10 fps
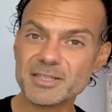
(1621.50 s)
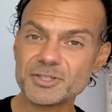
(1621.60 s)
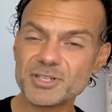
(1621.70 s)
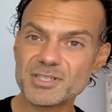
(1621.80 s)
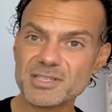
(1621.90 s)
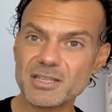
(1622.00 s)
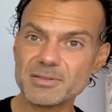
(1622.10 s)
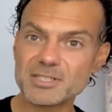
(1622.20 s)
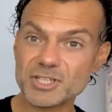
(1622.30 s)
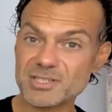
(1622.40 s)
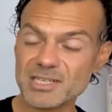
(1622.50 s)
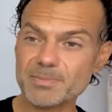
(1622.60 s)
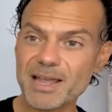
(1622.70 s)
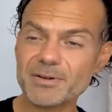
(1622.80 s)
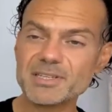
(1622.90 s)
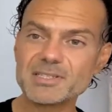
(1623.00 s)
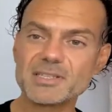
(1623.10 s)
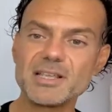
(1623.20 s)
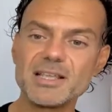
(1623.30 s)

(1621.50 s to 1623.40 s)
and just says just says Paris,